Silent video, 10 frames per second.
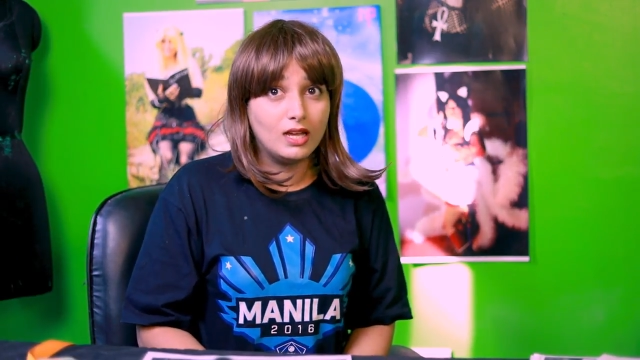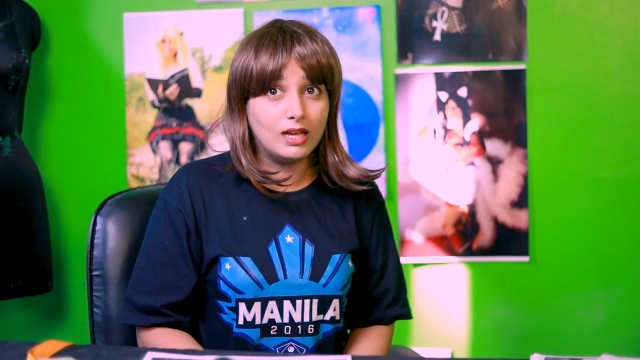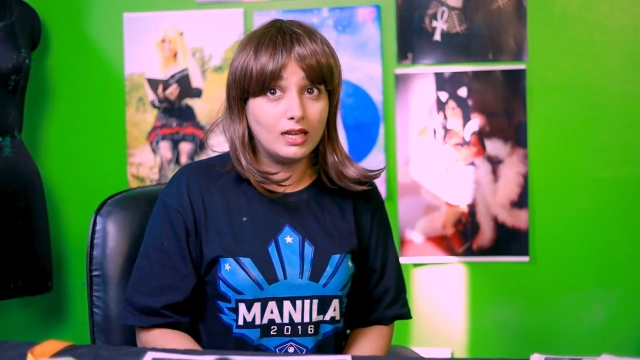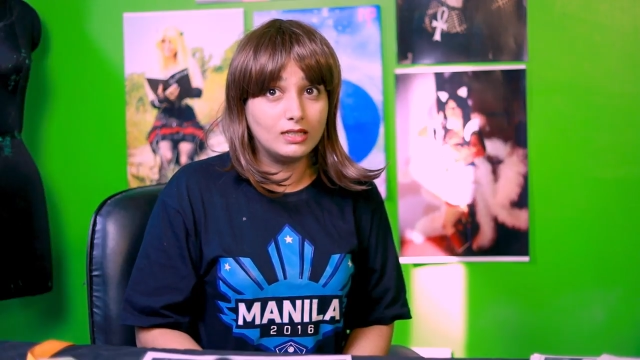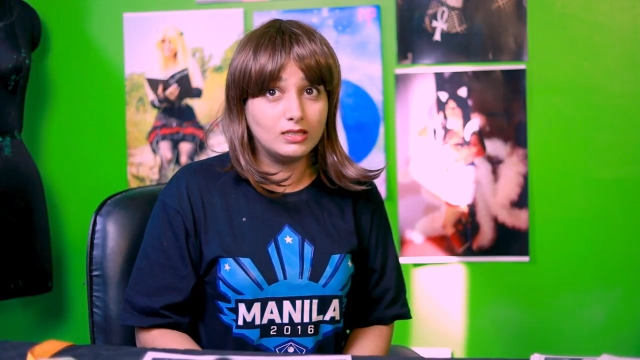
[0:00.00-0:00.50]

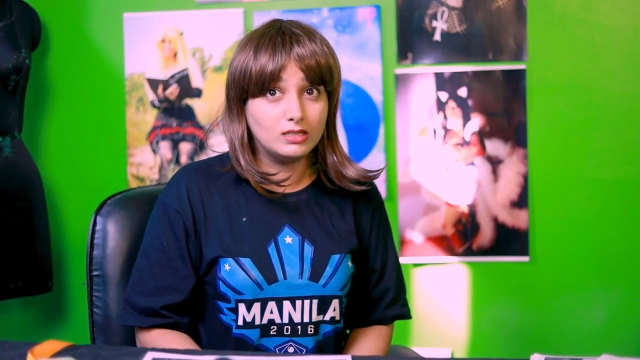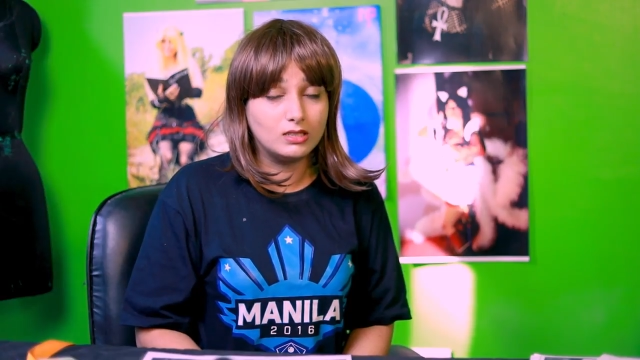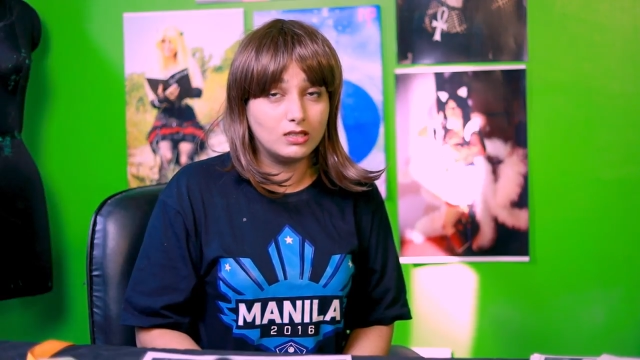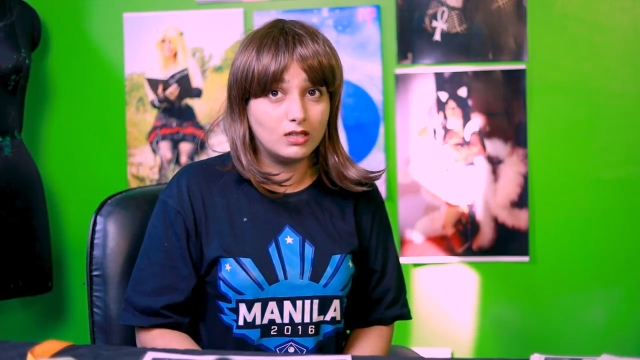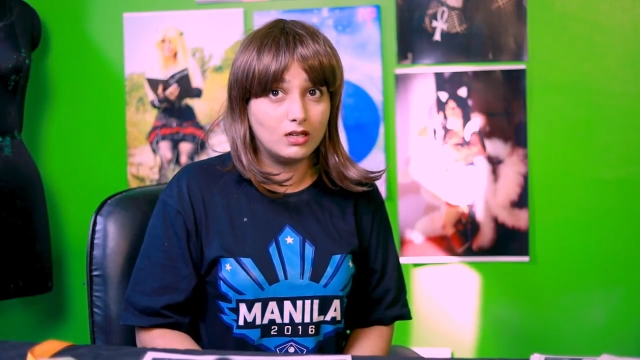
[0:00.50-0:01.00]
And
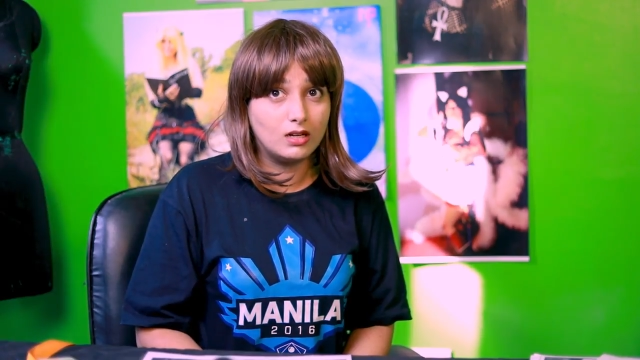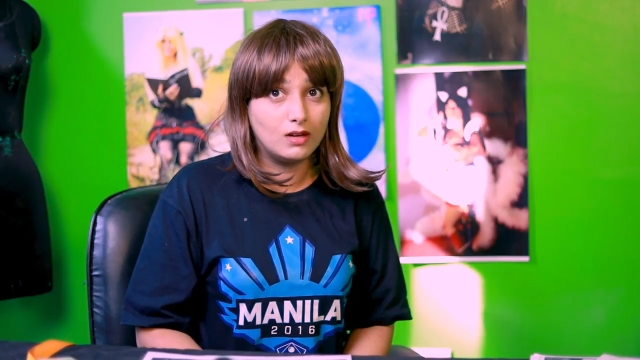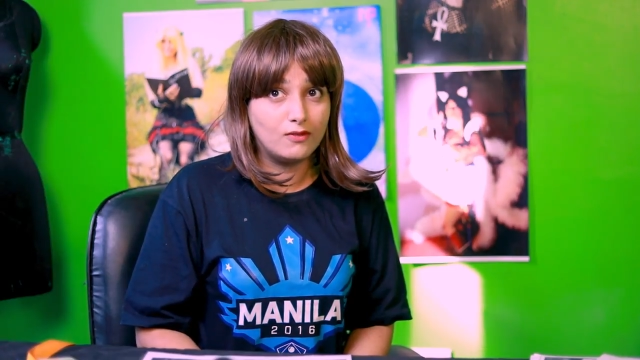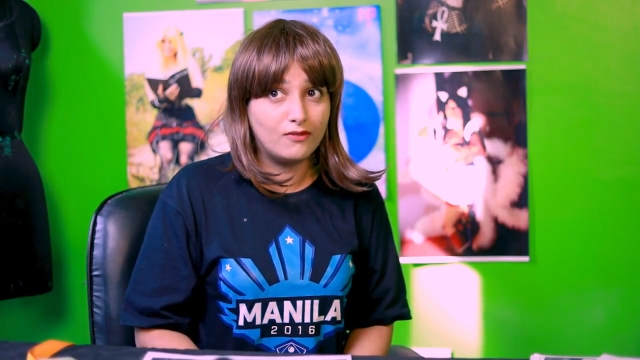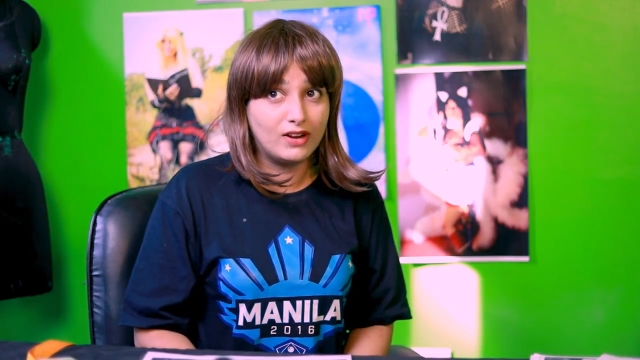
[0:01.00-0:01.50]

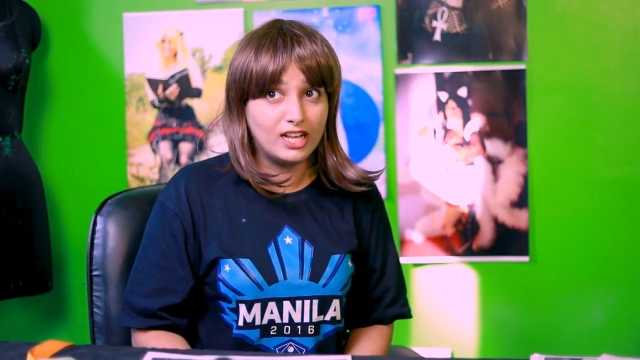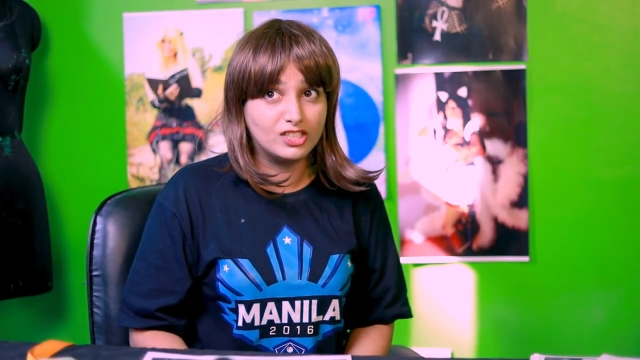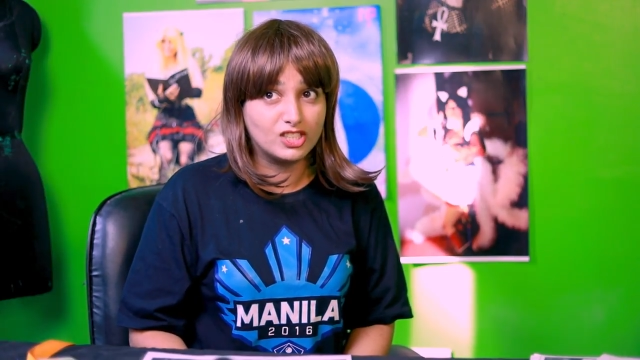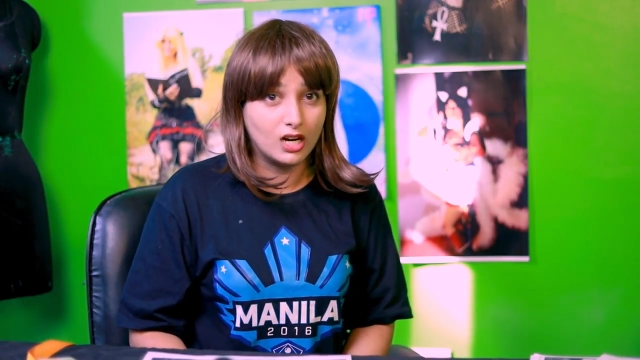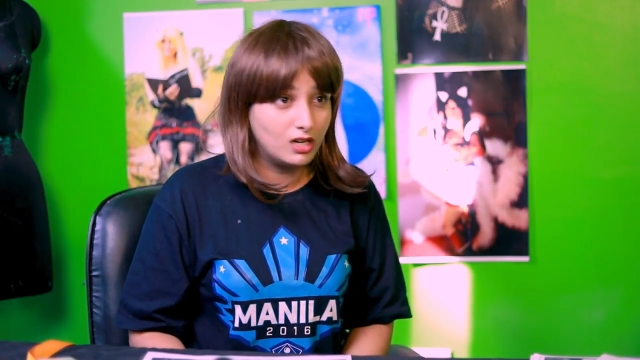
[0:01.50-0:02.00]
when I
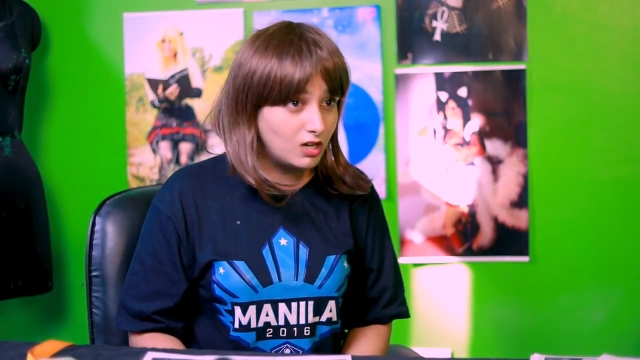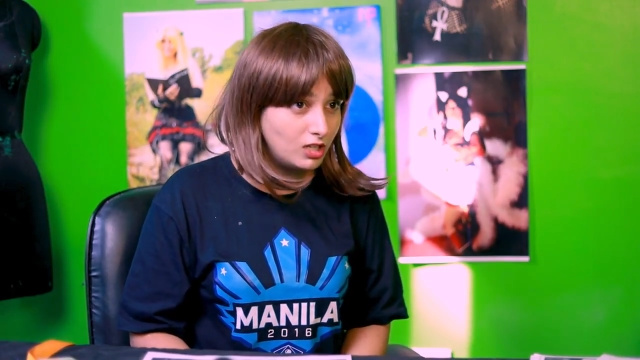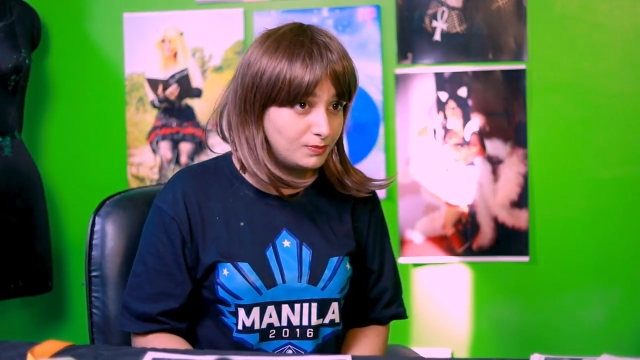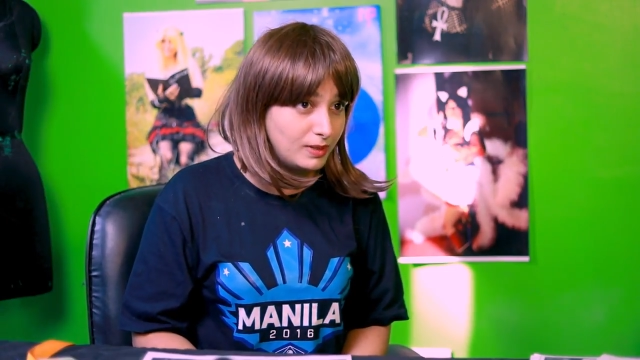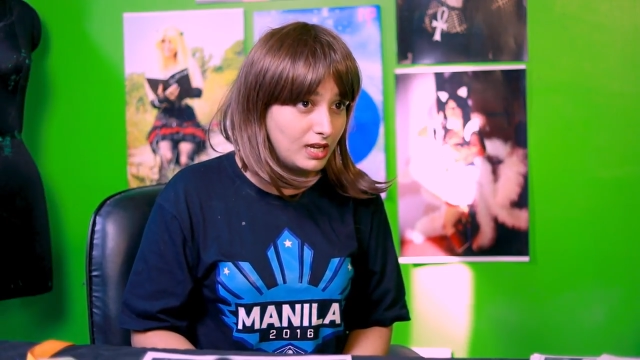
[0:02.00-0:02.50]
started
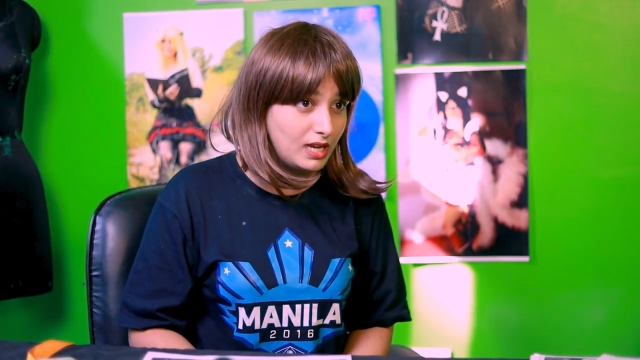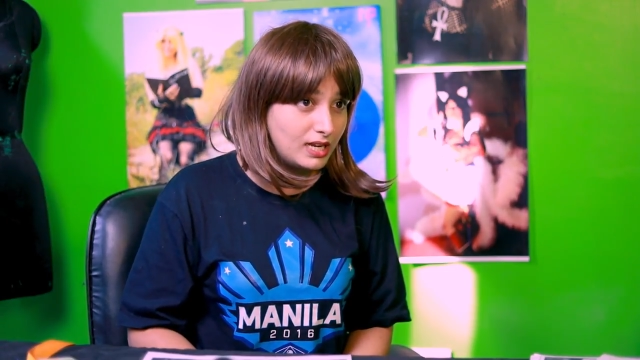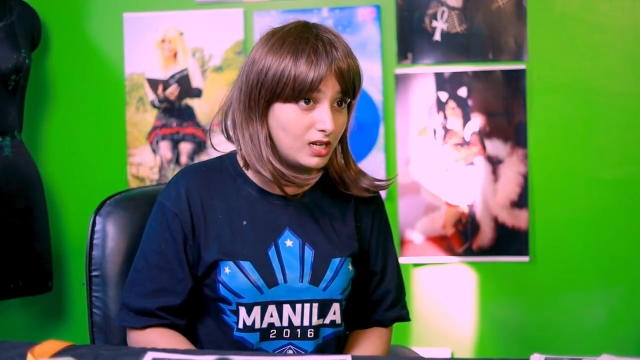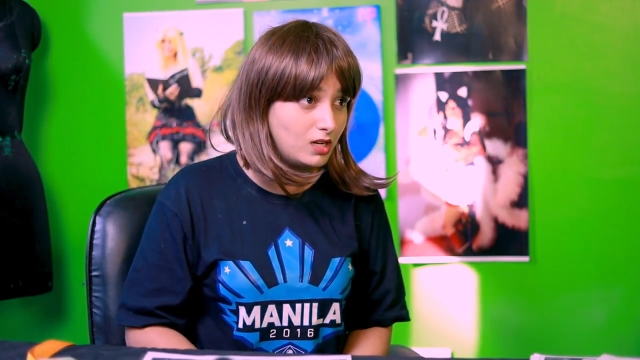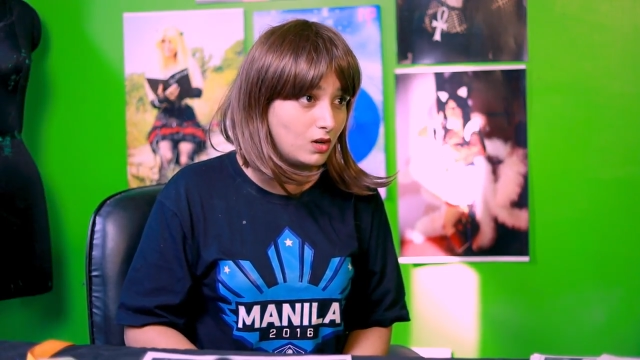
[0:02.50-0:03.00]
cosplay,
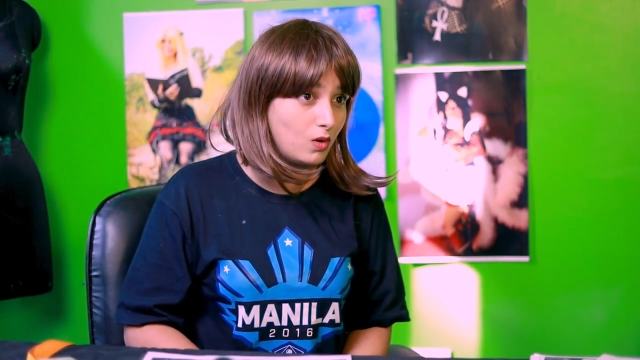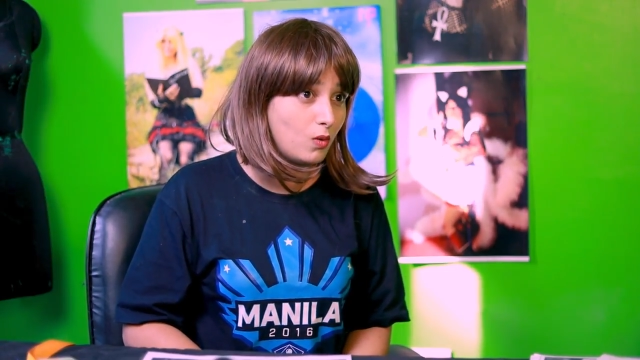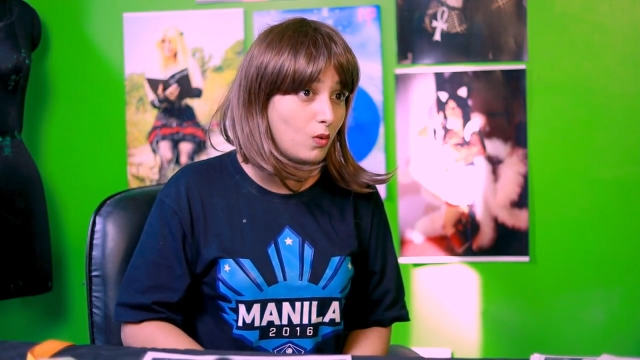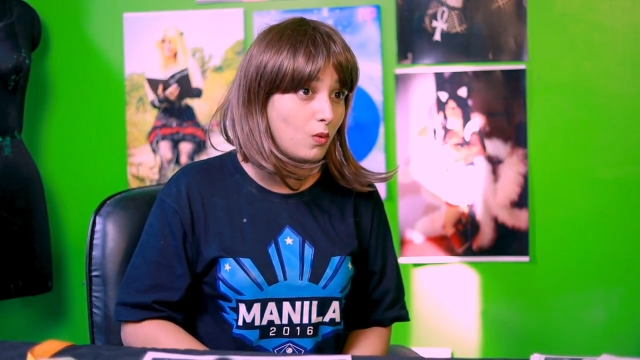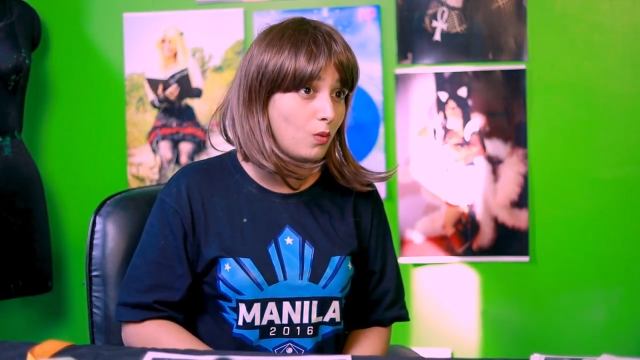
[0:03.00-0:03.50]
I didn't
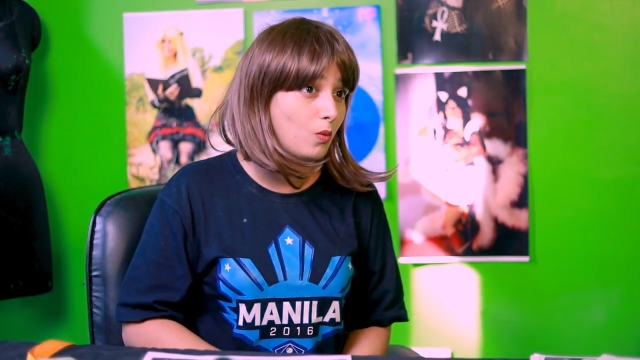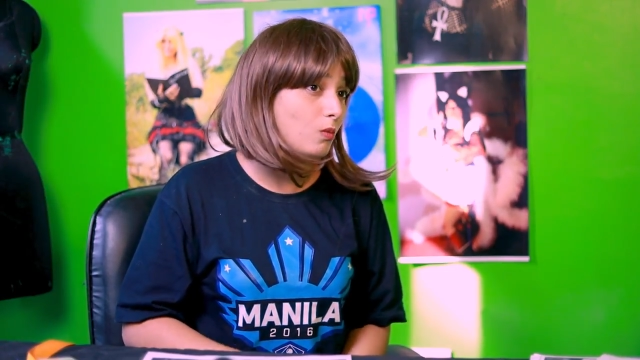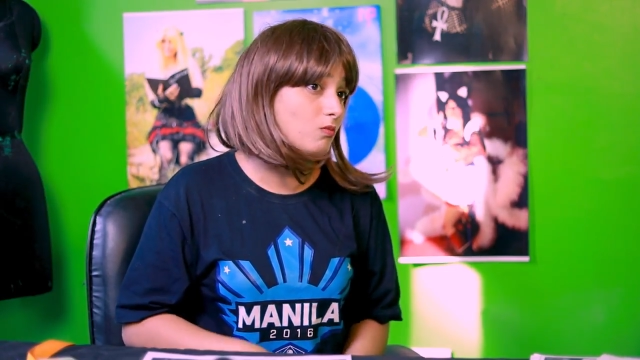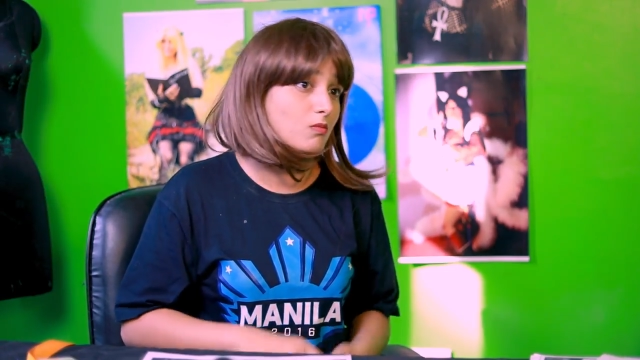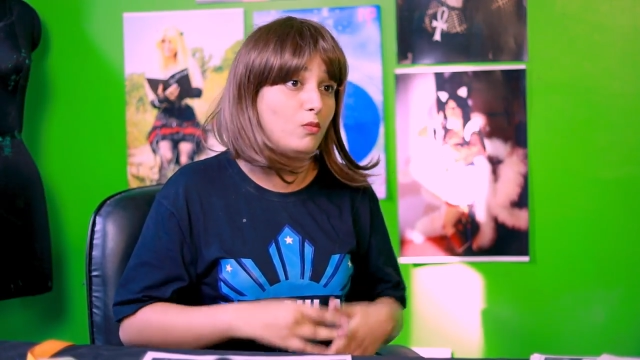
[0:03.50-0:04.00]
know
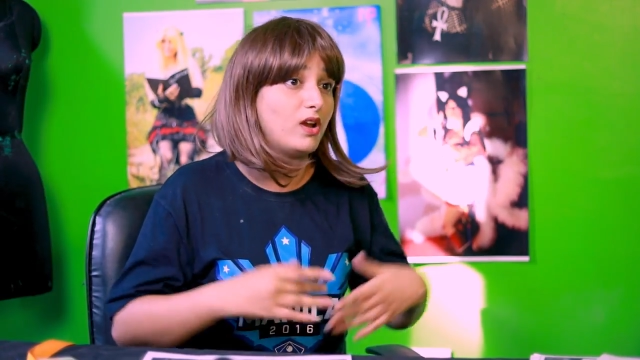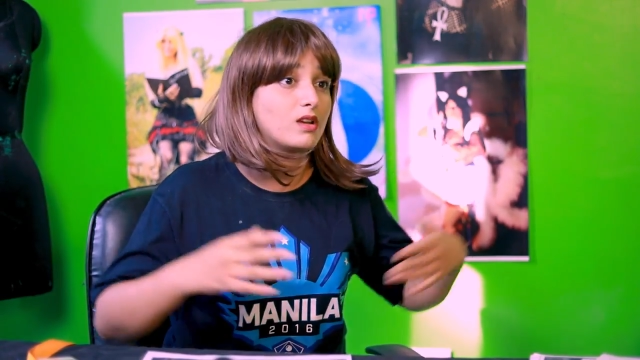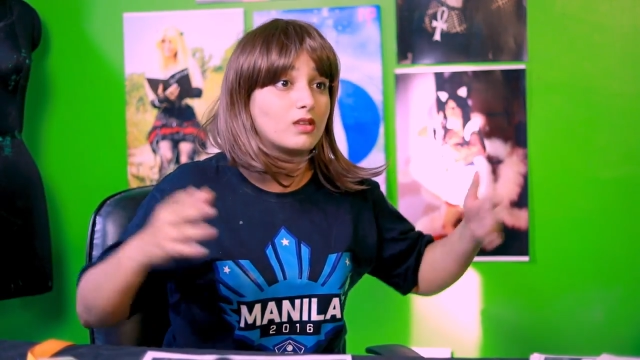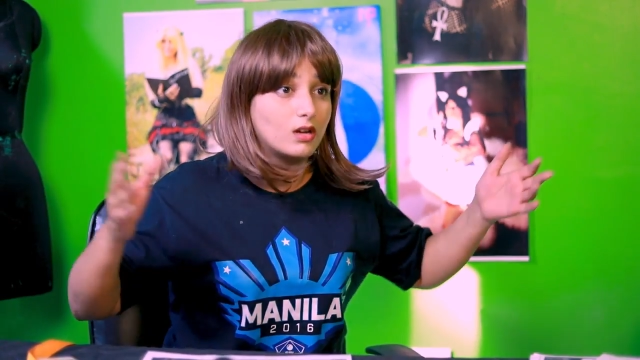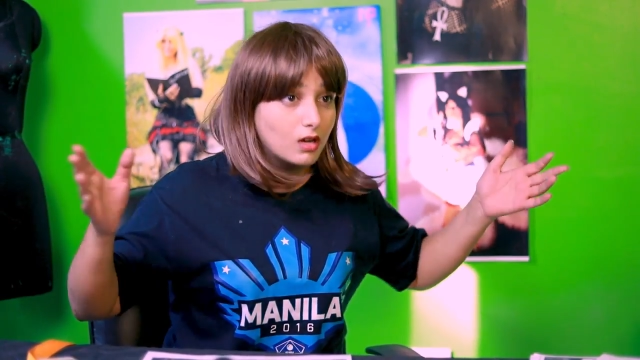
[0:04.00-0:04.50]
where
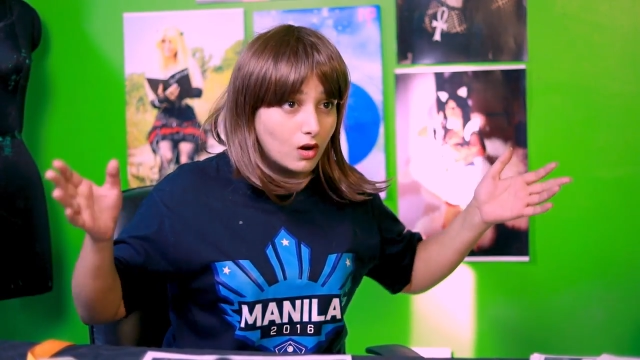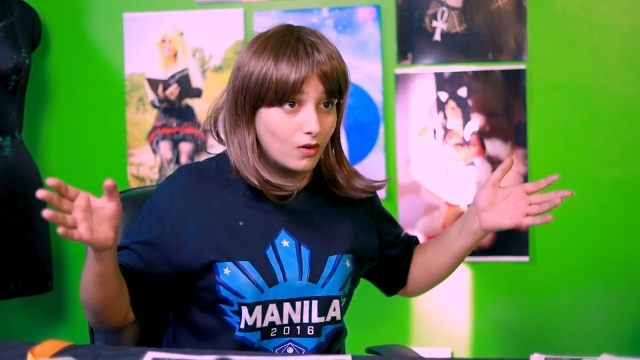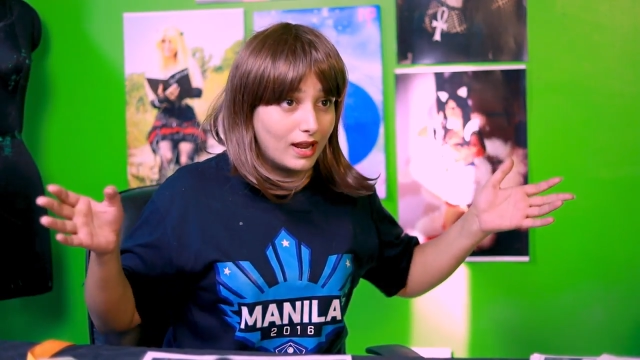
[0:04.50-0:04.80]
it's gonna go.